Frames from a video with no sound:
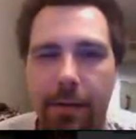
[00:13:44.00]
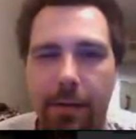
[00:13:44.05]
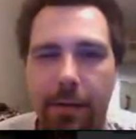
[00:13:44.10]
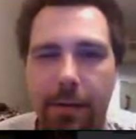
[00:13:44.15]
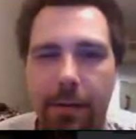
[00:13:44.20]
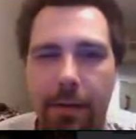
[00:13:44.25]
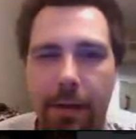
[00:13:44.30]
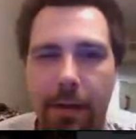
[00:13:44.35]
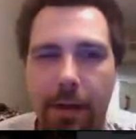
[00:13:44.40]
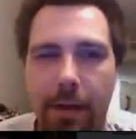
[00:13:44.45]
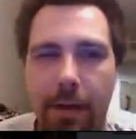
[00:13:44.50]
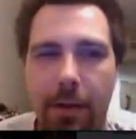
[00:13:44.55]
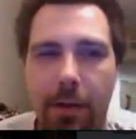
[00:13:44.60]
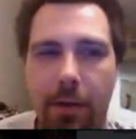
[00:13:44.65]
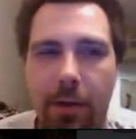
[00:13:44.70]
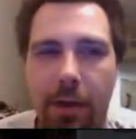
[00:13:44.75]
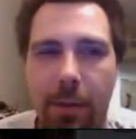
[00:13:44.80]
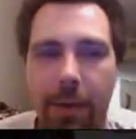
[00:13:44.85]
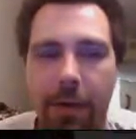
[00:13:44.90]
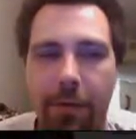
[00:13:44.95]
Oh,
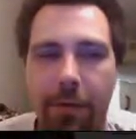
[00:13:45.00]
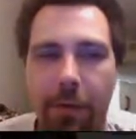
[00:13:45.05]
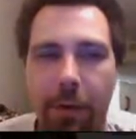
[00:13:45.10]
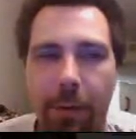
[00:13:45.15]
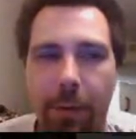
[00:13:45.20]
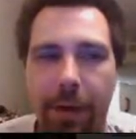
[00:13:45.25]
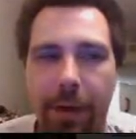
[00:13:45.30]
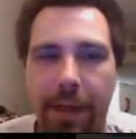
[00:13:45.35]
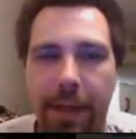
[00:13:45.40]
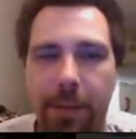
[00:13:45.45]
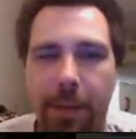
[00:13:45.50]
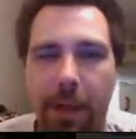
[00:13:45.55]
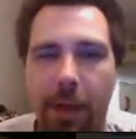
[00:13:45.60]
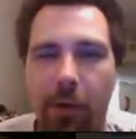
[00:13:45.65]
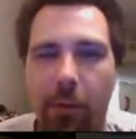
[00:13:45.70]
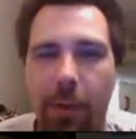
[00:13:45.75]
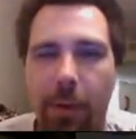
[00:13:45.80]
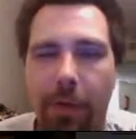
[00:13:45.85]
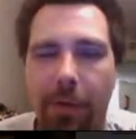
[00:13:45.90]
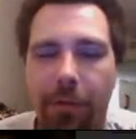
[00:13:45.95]
come on, frame rate. That's probably why
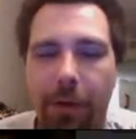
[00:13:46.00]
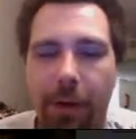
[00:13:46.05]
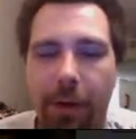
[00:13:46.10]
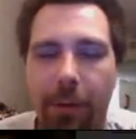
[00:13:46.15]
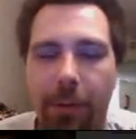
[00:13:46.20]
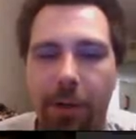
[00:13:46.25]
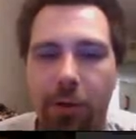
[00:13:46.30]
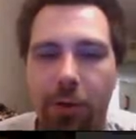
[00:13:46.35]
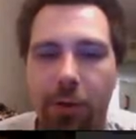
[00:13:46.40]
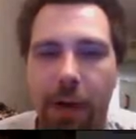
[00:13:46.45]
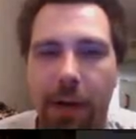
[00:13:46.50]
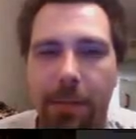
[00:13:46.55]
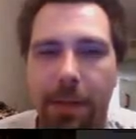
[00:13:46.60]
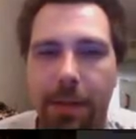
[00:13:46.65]
my frame rate dropped.